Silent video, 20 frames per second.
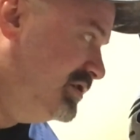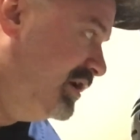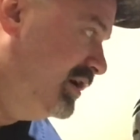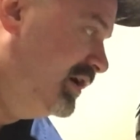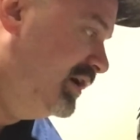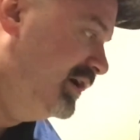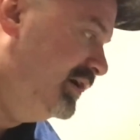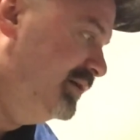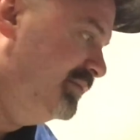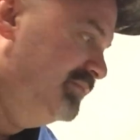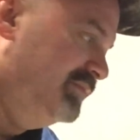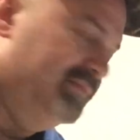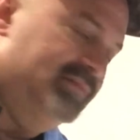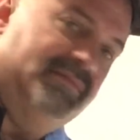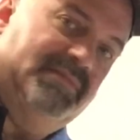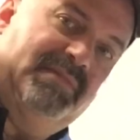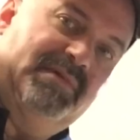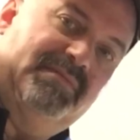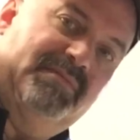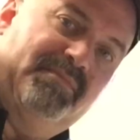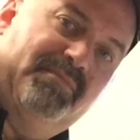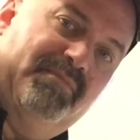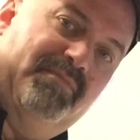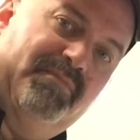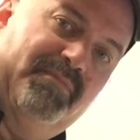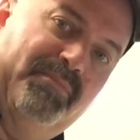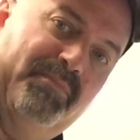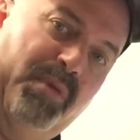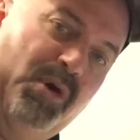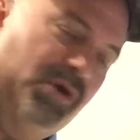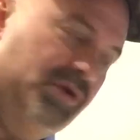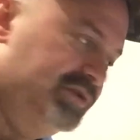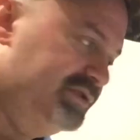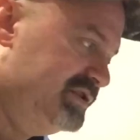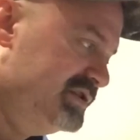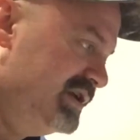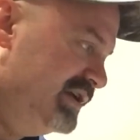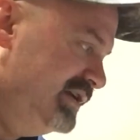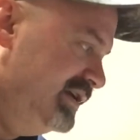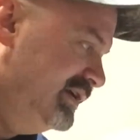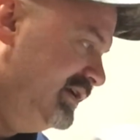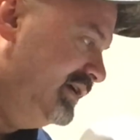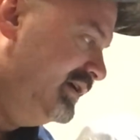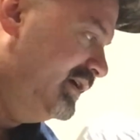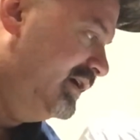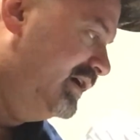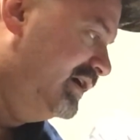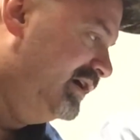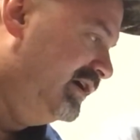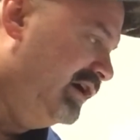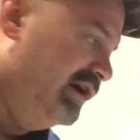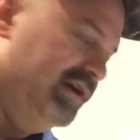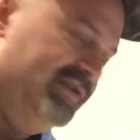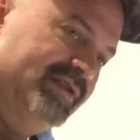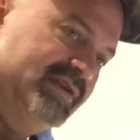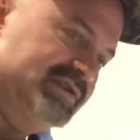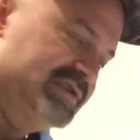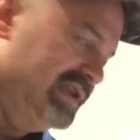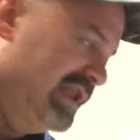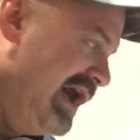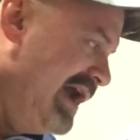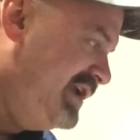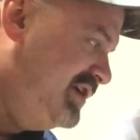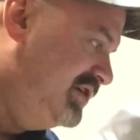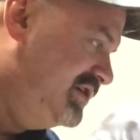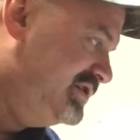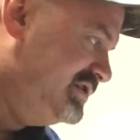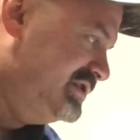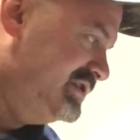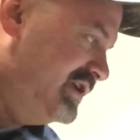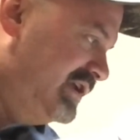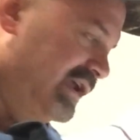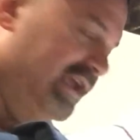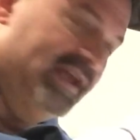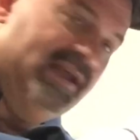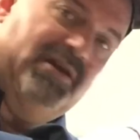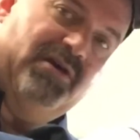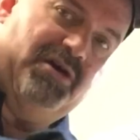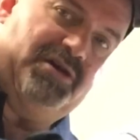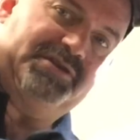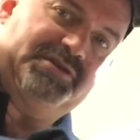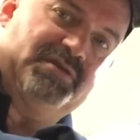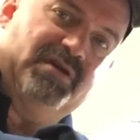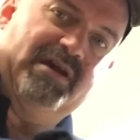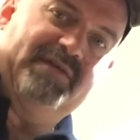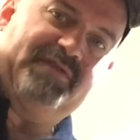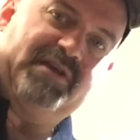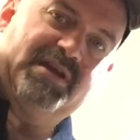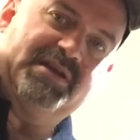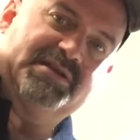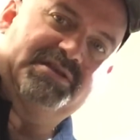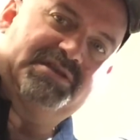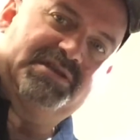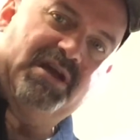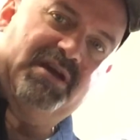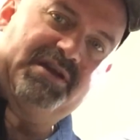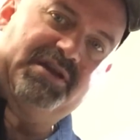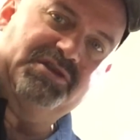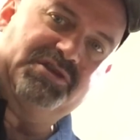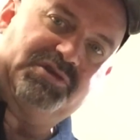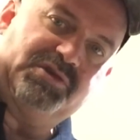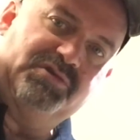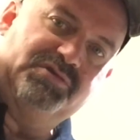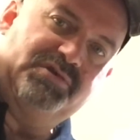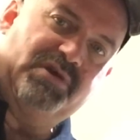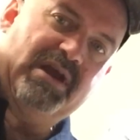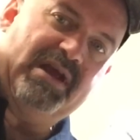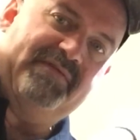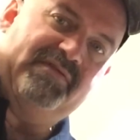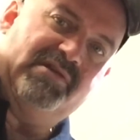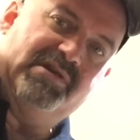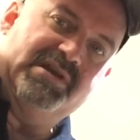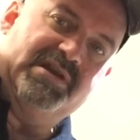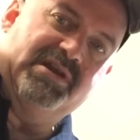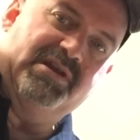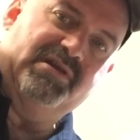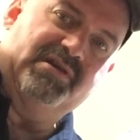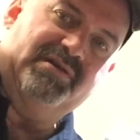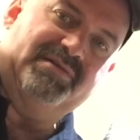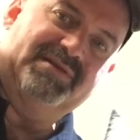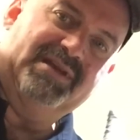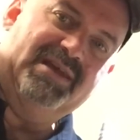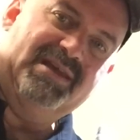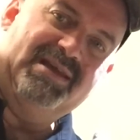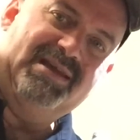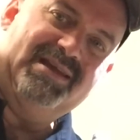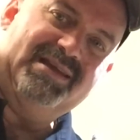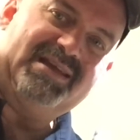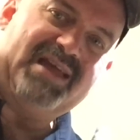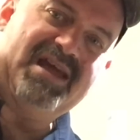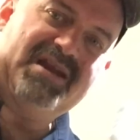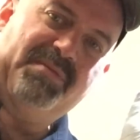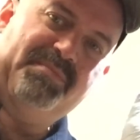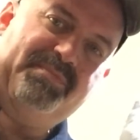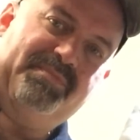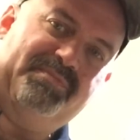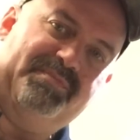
uh, bolts uh, on the sliders and also I've kind of stuck a screwdriver in here and kind of